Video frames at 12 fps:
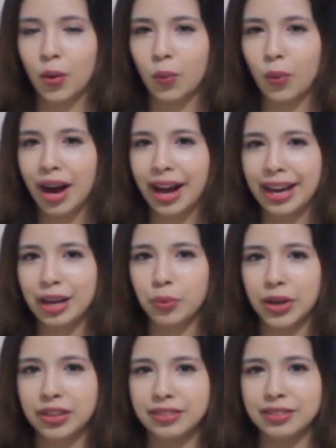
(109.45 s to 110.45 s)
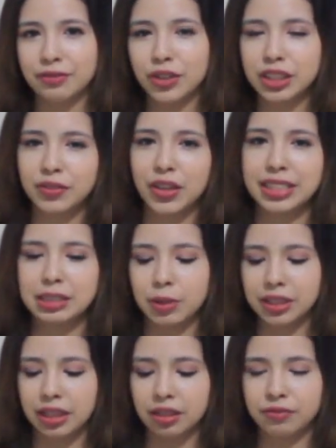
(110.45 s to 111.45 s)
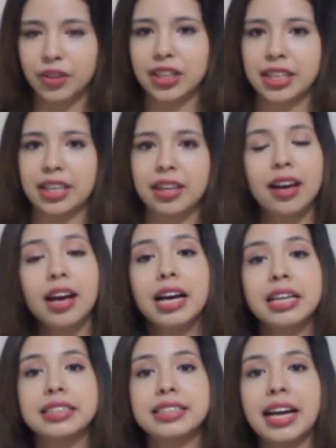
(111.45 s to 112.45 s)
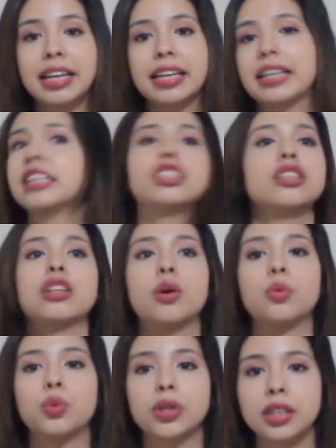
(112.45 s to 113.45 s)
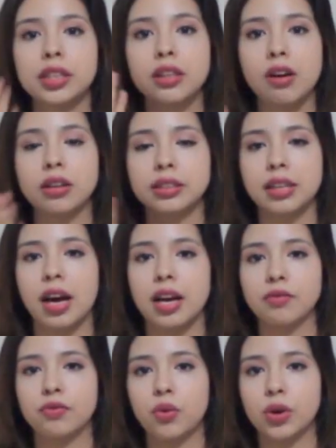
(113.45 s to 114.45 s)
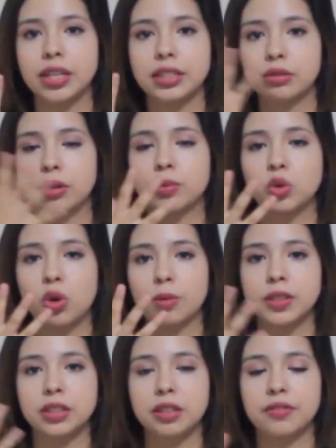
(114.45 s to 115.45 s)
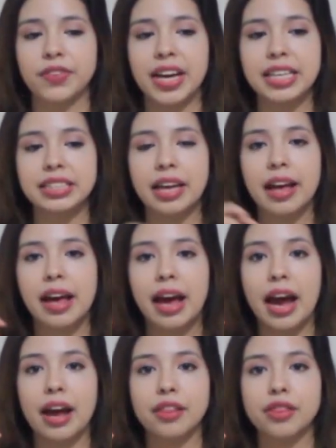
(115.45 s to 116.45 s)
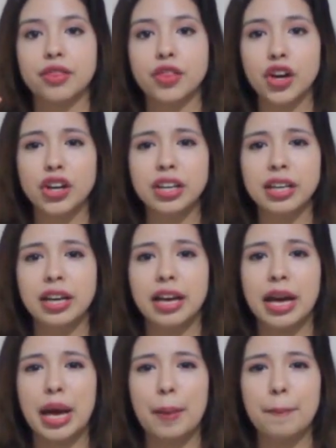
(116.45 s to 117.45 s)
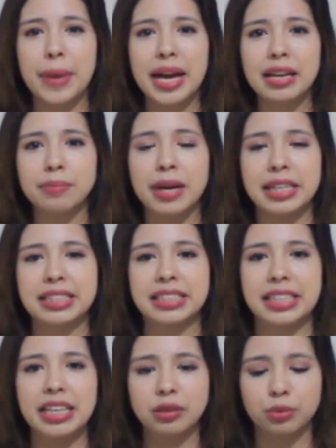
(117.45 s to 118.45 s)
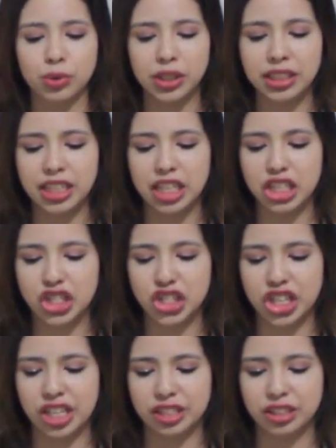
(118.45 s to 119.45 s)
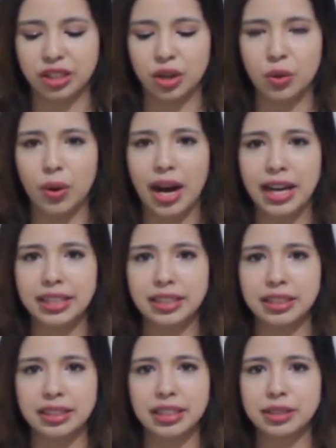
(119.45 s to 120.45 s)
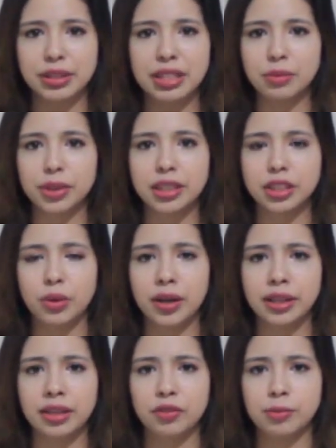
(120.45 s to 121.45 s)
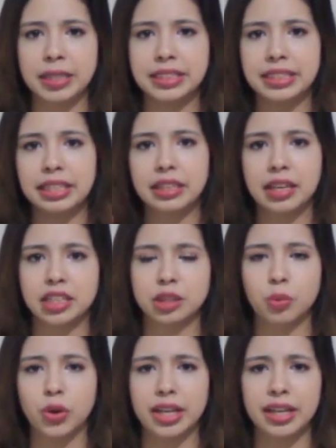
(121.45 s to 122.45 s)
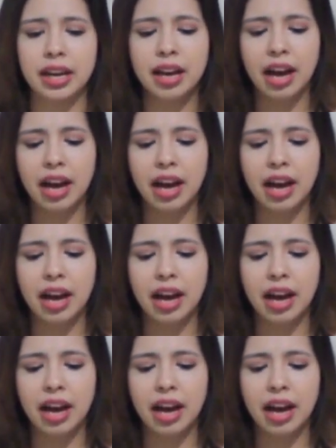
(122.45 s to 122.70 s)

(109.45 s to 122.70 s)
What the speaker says: Why? Well, first of all, it smells kind of funky. Second, it took a really long time for it to absorb into the face. And third, it made my skin really itchy, so it didn't really do anything for my skin the next morning.